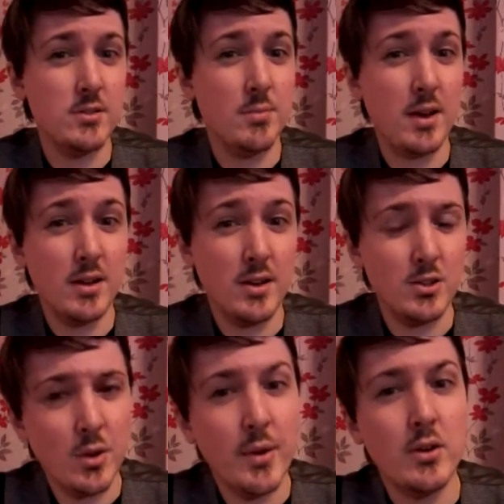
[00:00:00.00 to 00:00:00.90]
but I
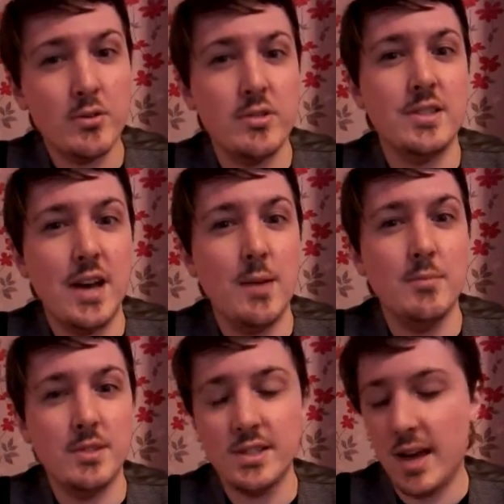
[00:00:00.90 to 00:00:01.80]
do go in Costa's time
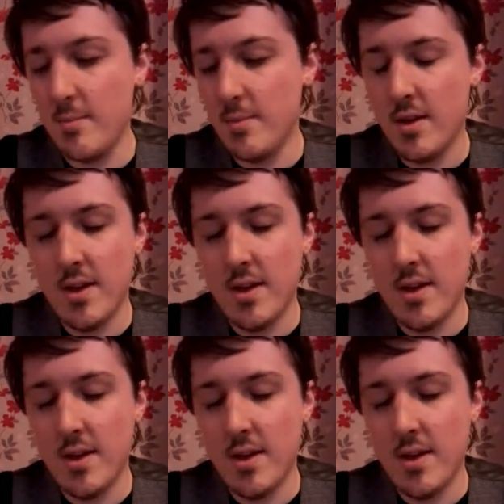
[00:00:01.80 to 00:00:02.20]
to time.